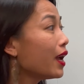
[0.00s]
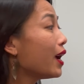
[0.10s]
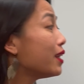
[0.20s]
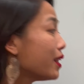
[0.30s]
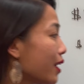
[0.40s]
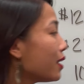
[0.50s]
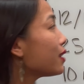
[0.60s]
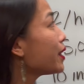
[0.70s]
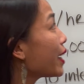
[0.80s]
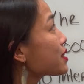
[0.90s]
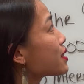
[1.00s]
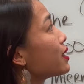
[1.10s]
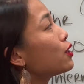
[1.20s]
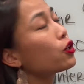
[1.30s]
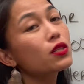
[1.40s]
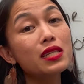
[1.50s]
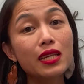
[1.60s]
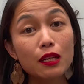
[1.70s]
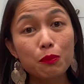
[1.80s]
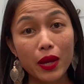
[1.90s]
And then lastly, there's
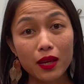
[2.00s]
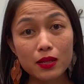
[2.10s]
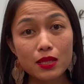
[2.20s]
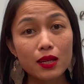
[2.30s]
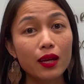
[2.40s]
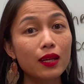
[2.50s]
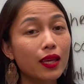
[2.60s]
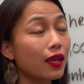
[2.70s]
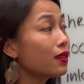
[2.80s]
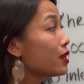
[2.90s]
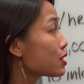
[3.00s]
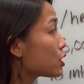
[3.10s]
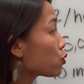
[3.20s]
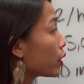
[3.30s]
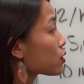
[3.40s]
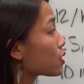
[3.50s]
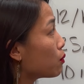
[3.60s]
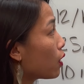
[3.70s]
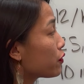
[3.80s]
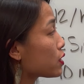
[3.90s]
need-based. And again, this is where some
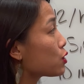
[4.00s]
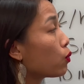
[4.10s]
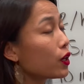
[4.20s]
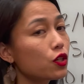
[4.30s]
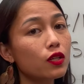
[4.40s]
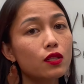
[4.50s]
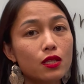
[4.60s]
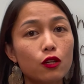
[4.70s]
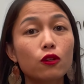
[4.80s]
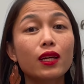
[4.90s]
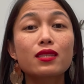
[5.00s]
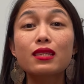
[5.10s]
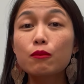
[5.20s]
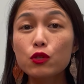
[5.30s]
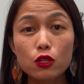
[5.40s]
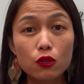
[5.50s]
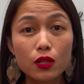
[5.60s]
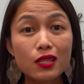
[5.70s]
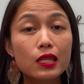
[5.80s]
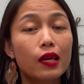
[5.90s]
offices want to consider that some students